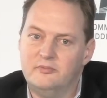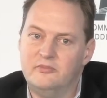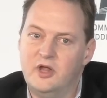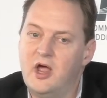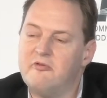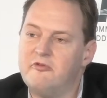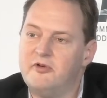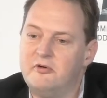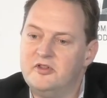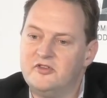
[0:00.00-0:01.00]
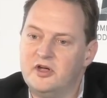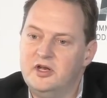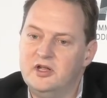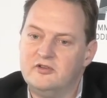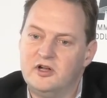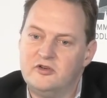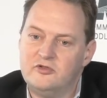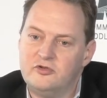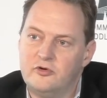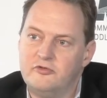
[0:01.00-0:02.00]
They have a very tiny
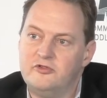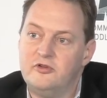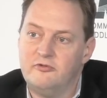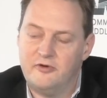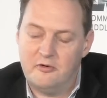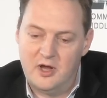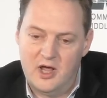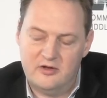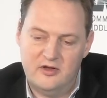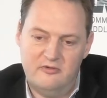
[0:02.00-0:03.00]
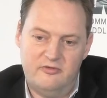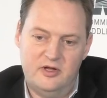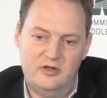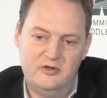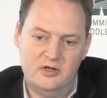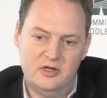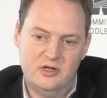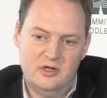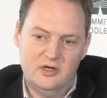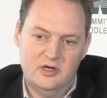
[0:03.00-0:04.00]
intelligence service, very active in
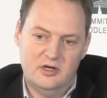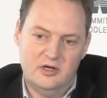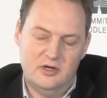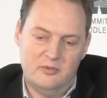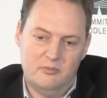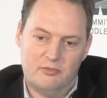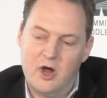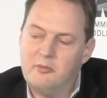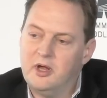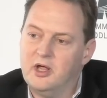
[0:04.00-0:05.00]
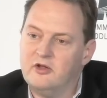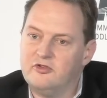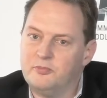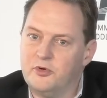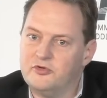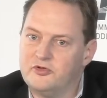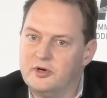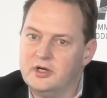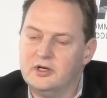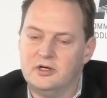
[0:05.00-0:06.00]
bribing and
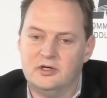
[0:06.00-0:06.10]
sponsoring